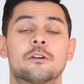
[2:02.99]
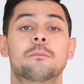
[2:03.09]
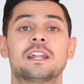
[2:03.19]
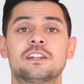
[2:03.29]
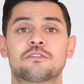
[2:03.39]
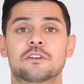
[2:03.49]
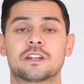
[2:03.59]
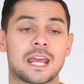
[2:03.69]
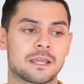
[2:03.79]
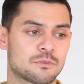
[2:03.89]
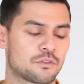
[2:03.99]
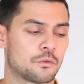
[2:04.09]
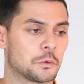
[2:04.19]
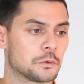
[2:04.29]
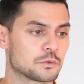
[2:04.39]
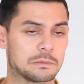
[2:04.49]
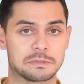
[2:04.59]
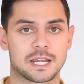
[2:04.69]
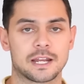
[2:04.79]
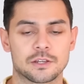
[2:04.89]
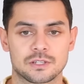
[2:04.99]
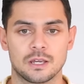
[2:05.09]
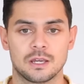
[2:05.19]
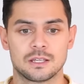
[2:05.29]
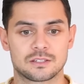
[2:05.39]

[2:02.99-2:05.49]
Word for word: There are many different names for sweet potatoes,